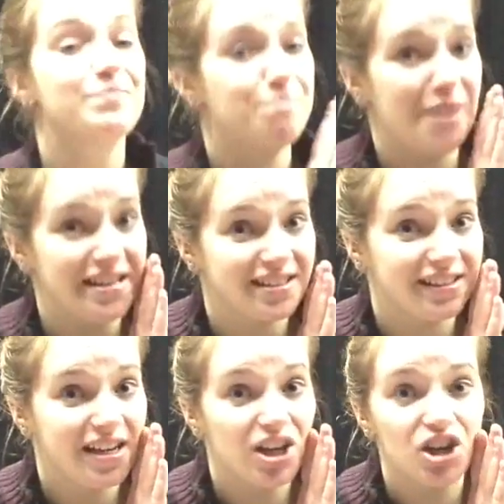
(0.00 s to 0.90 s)

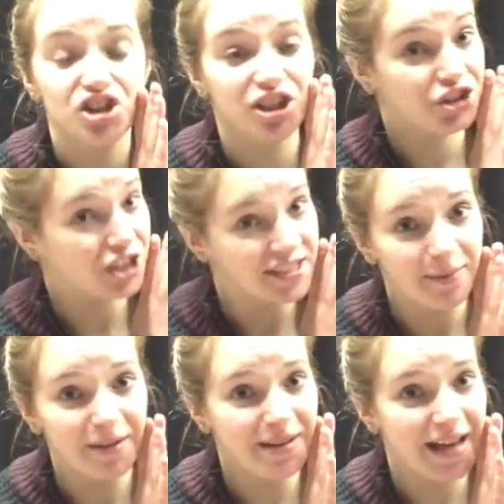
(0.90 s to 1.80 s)
Mentally, she just
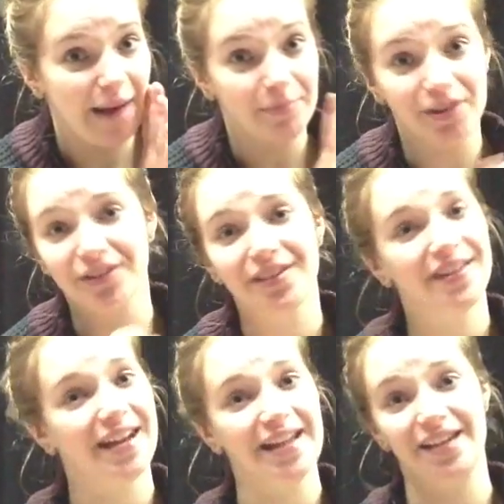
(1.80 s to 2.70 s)
might be happier
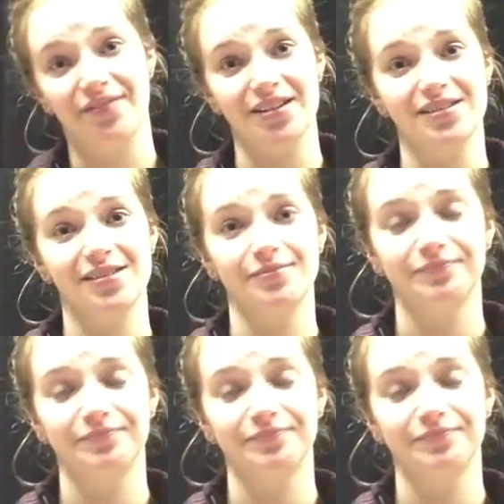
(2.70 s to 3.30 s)
than any of us.